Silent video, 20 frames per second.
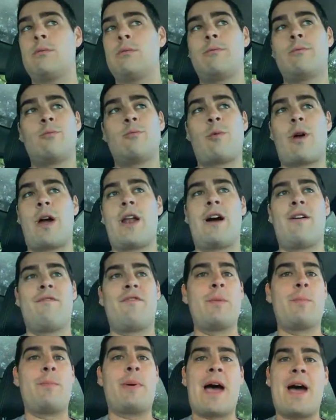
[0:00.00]
right off
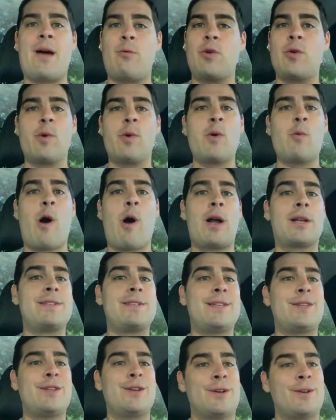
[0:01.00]
the bat, when we walked
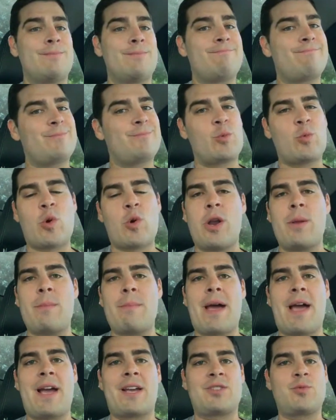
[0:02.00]
in there, running
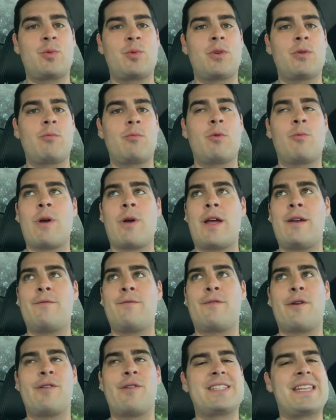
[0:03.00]
backs were right in
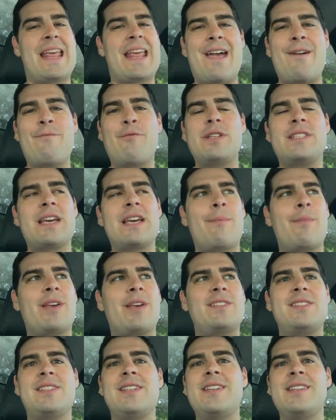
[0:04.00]
front of us. And every time I
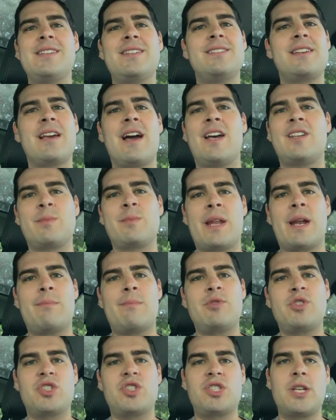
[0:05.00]
see these guys, man, I'm
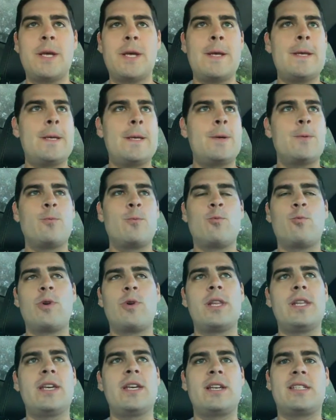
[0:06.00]
just
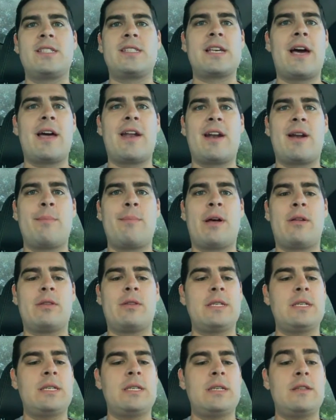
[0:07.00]
really excited about
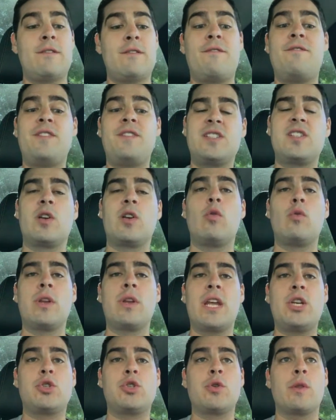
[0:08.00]
the physical
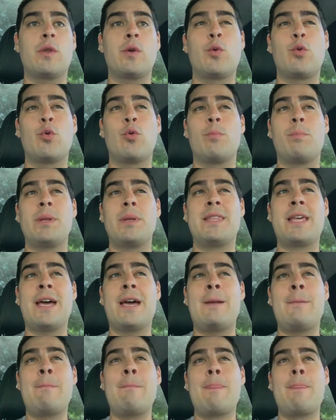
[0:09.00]
nature of the group. But then